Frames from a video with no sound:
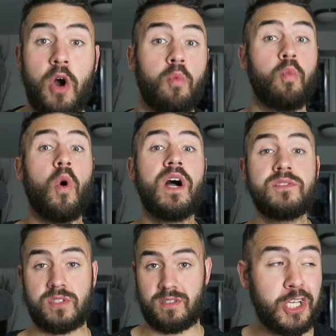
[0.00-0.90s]
Now,
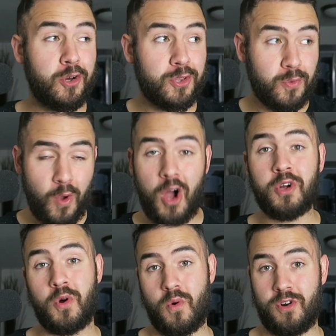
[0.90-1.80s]
once they go to the
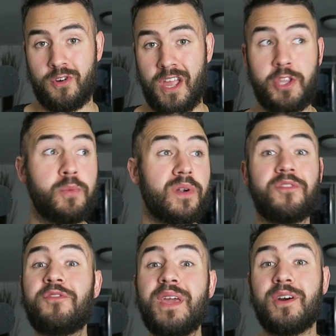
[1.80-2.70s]
wrong corner and you
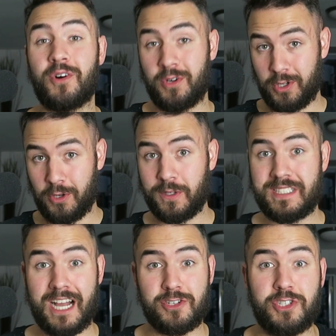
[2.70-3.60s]
reveal who
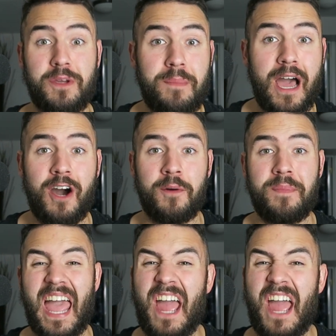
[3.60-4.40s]
it's actually about,